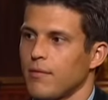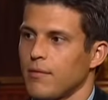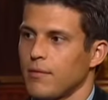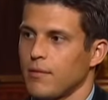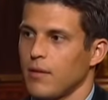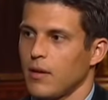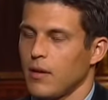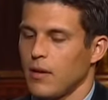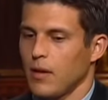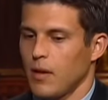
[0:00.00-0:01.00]
Okay.
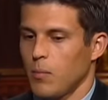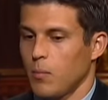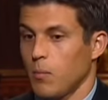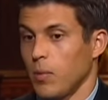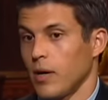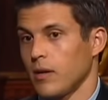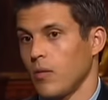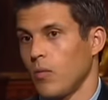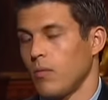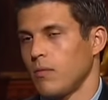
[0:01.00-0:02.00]
All right. But
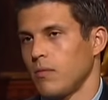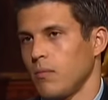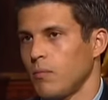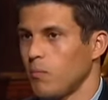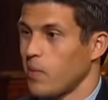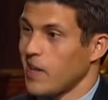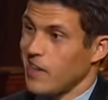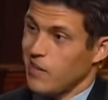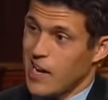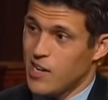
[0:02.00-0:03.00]
by
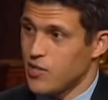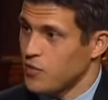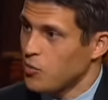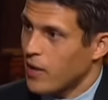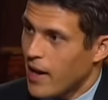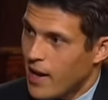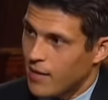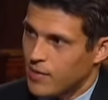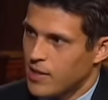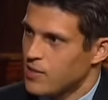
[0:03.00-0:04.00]
the age of two and a
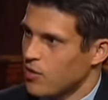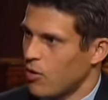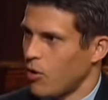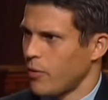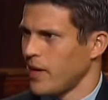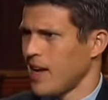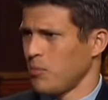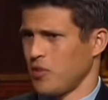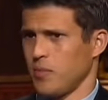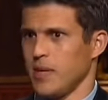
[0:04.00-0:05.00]
half, kids are already
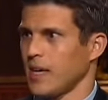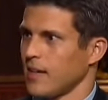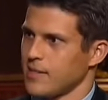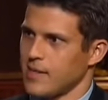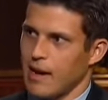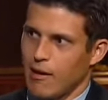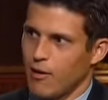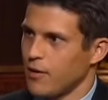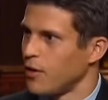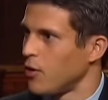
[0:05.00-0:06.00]
able to be kind of
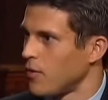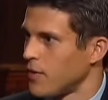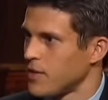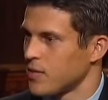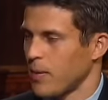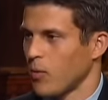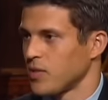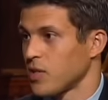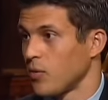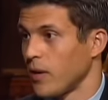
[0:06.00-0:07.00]
scared and nervous about
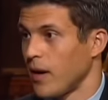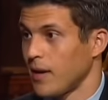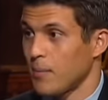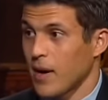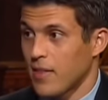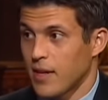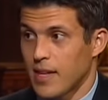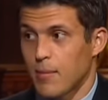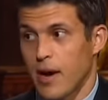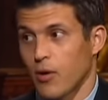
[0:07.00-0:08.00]
what's going on, and by then
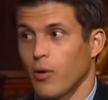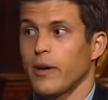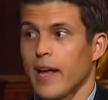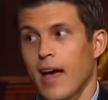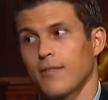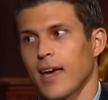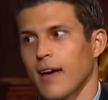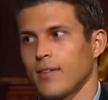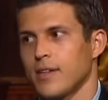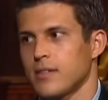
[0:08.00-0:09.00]
they might already have
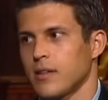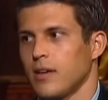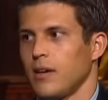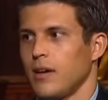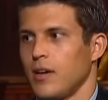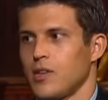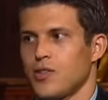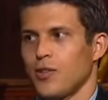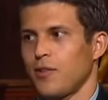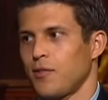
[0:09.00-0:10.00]
cavities.
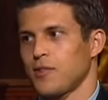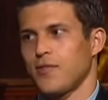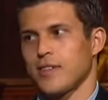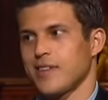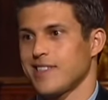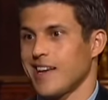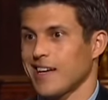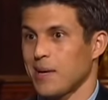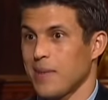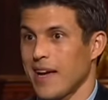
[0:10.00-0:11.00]
So their first visit, it's not
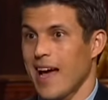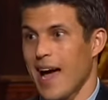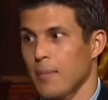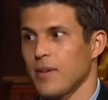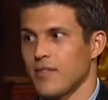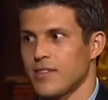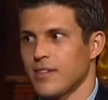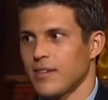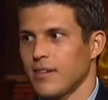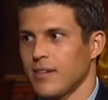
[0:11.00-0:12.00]
going to be a happy visit.
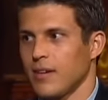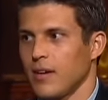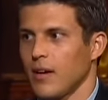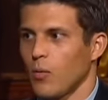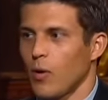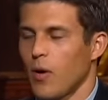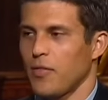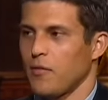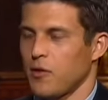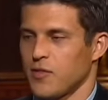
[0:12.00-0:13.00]
We want
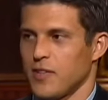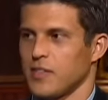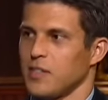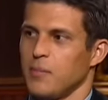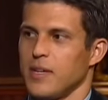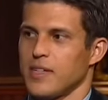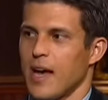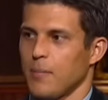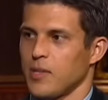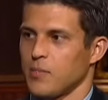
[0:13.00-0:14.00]
their first visit to be as
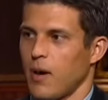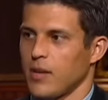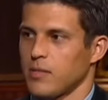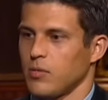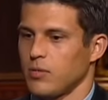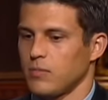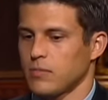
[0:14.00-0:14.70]
happy as possible.